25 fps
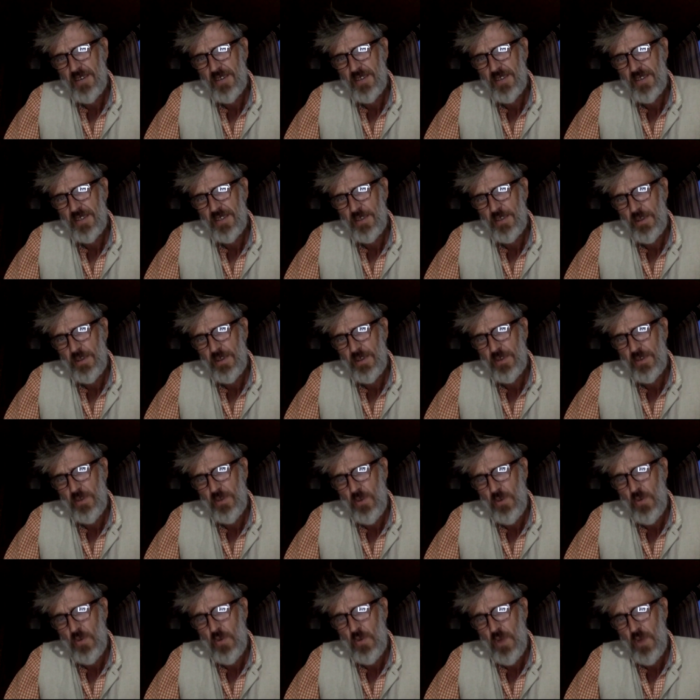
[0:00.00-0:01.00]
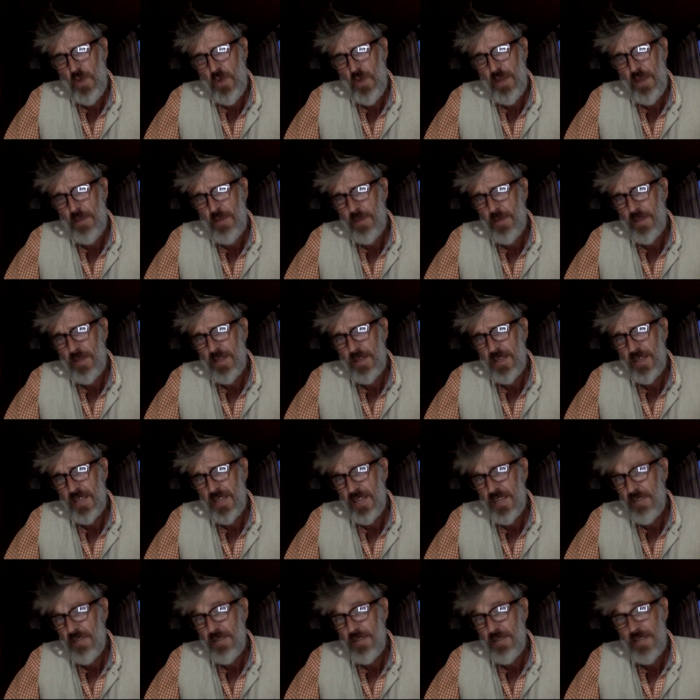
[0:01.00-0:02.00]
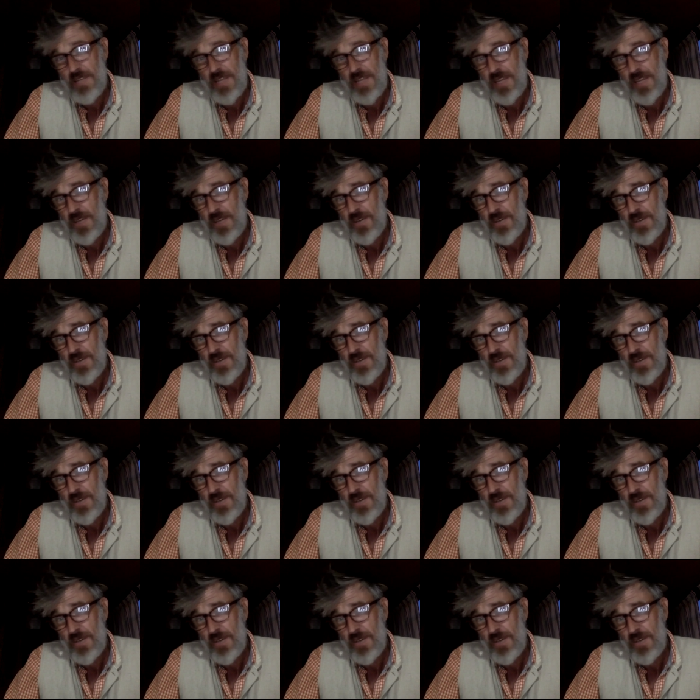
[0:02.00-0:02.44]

is where it's all happening. Here and now